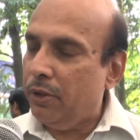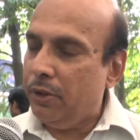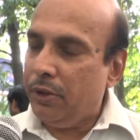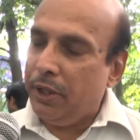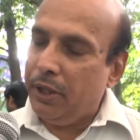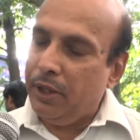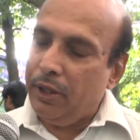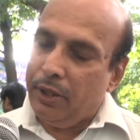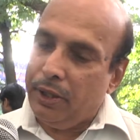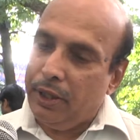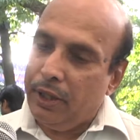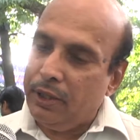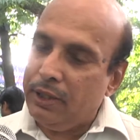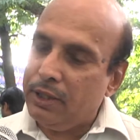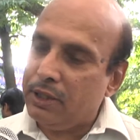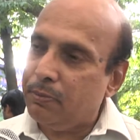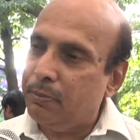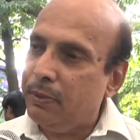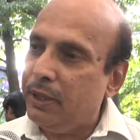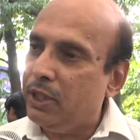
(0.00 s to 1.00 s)
take
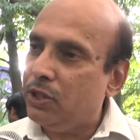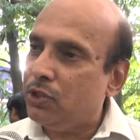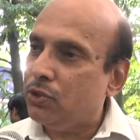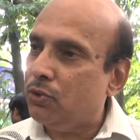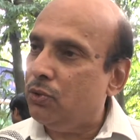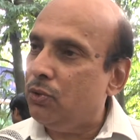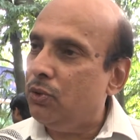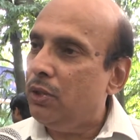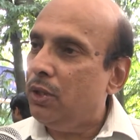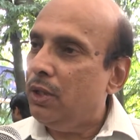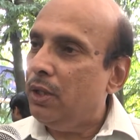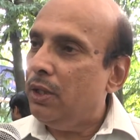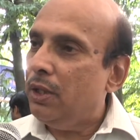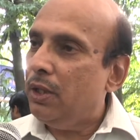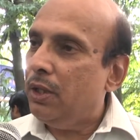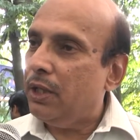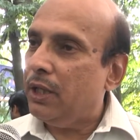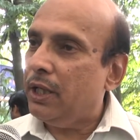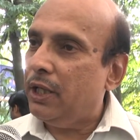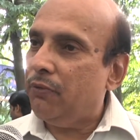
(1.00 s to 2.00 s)
the smears to
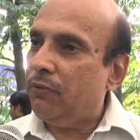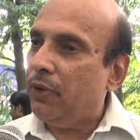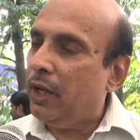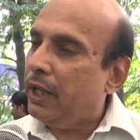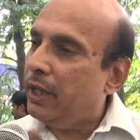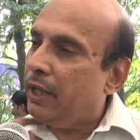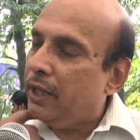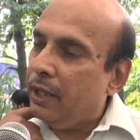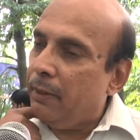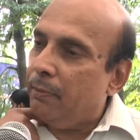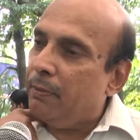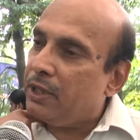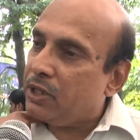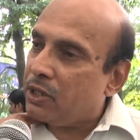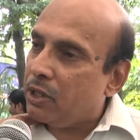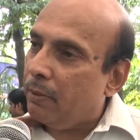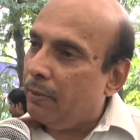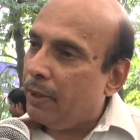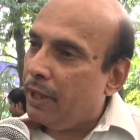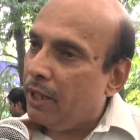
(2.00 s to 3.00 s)
Kedwai and
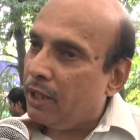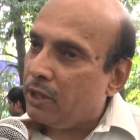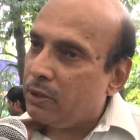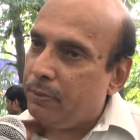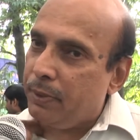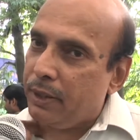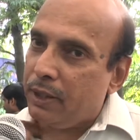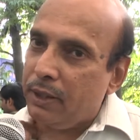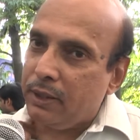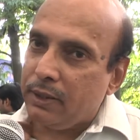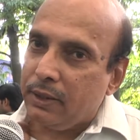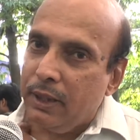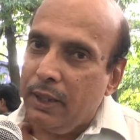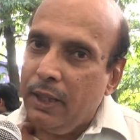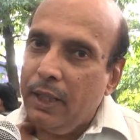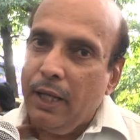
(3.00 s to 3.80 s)
MS Ramaya hospitals,